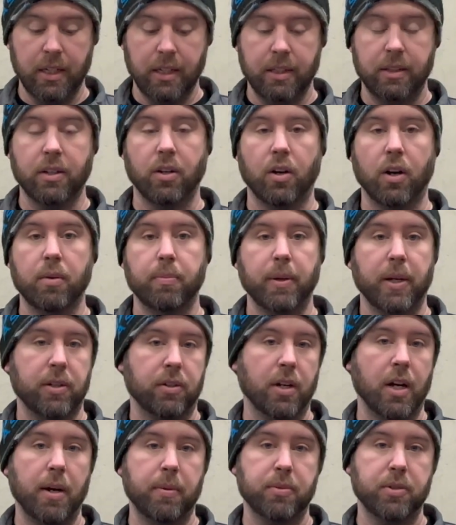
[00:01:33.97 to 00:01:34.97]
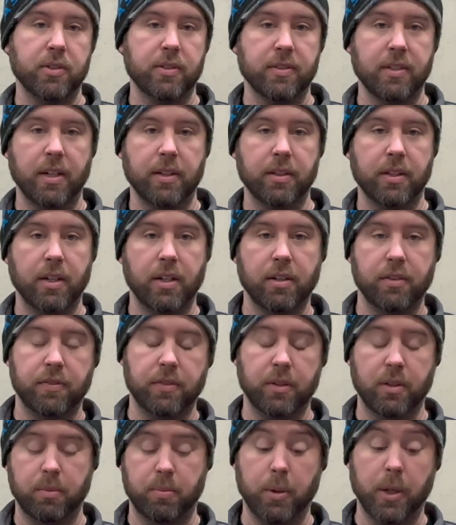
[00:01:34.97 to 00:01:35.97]
there are better options out there
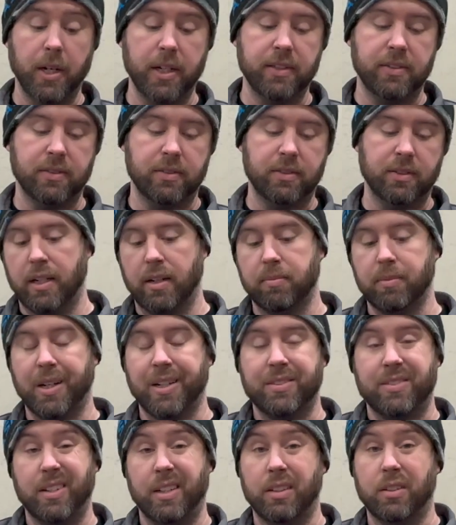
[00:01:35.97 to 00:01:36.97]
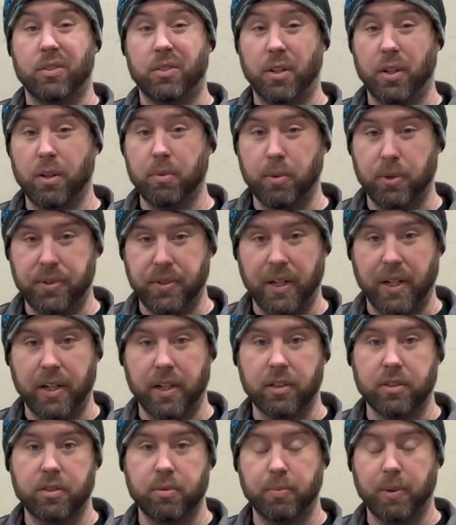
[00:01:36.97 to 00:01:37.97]
for the price. I'm not saying they're terrible
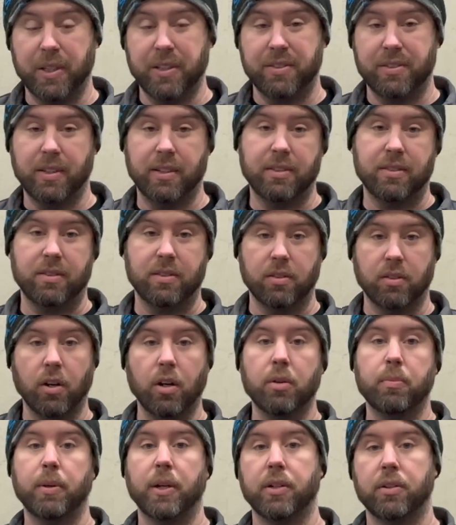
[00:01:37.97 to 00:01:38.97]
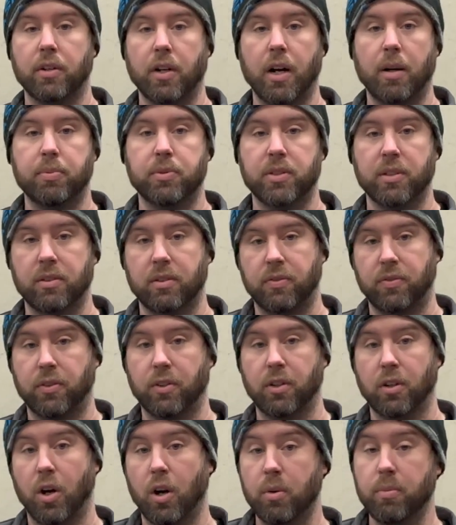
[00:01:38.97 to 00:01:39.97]
tires, but since there are better options
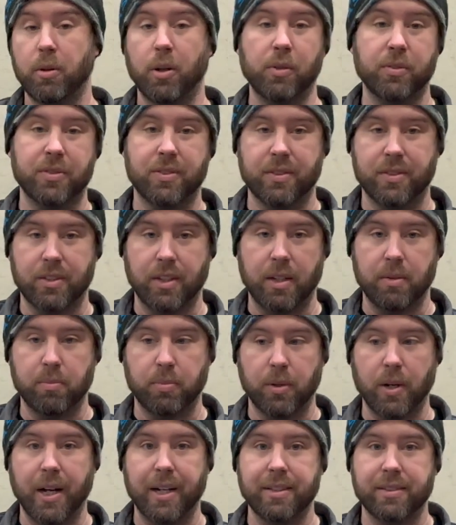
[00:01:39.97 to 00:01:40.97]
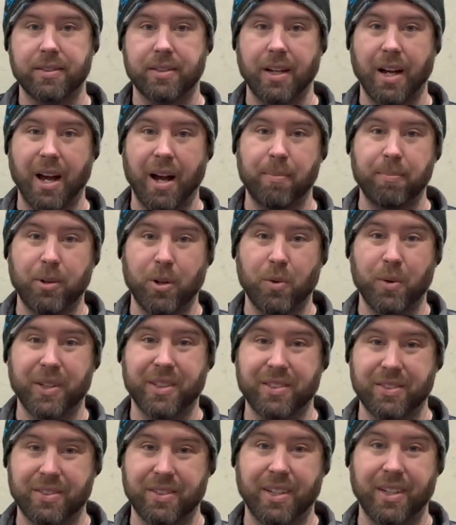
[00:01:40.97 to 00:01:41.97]
for almost the same price, I'm going
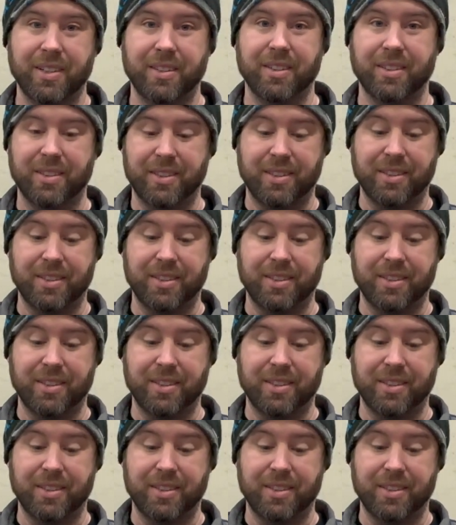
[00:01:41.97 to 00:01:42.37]
to say that